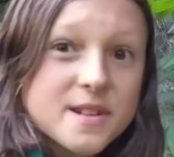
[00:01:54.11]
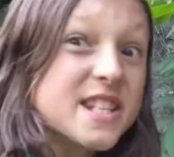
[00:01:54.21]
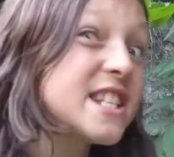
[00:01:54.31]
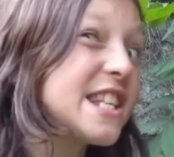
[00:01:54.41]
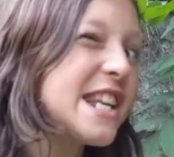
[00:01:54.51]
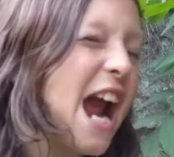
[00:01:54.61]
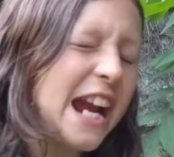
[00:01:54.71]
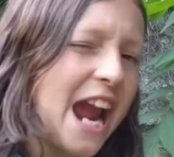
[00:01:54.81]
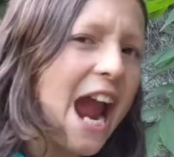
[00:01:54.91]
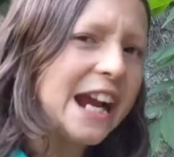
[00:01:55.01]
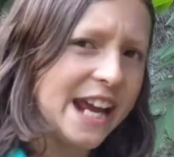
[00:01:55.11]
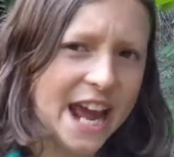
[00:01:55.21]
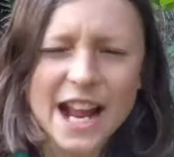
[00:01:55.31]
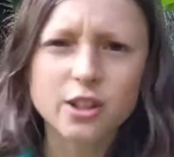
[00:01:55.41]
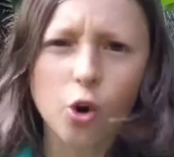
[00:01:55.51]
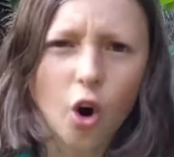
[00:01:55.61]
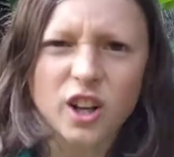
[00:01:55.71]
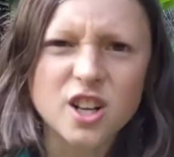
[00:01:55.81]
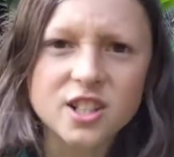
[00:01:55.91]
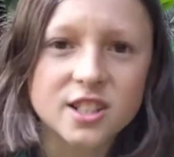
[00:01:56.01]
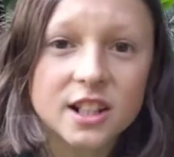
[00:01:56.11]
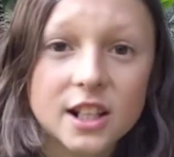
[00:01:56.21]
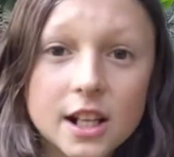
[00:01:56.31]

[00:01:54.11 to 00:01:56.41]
Snack Hack headquarters,